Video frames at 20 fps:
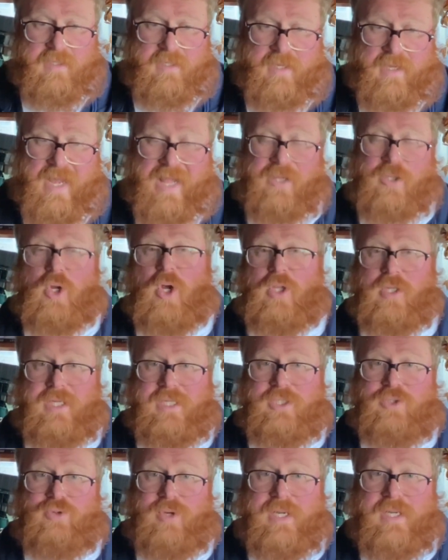
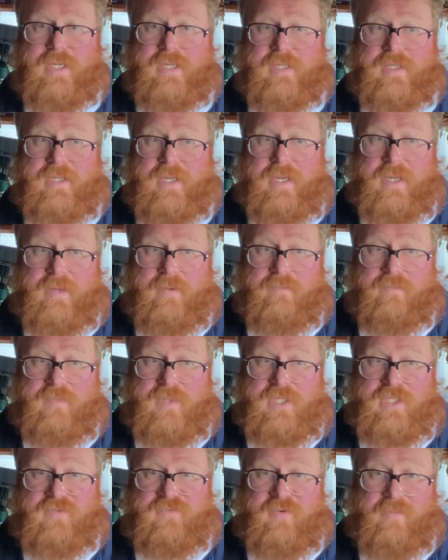alcoholic drink
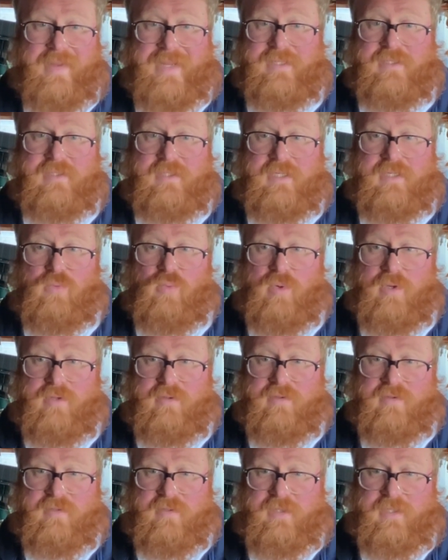that's fermented
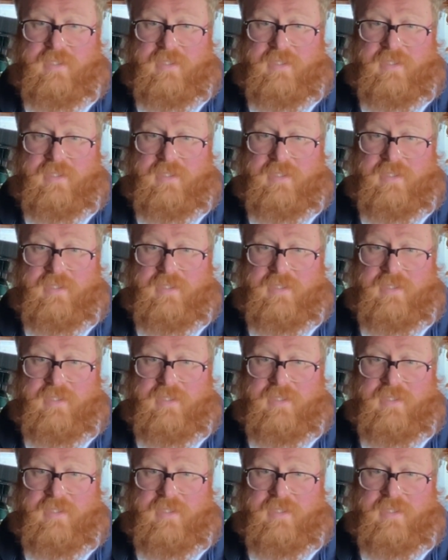with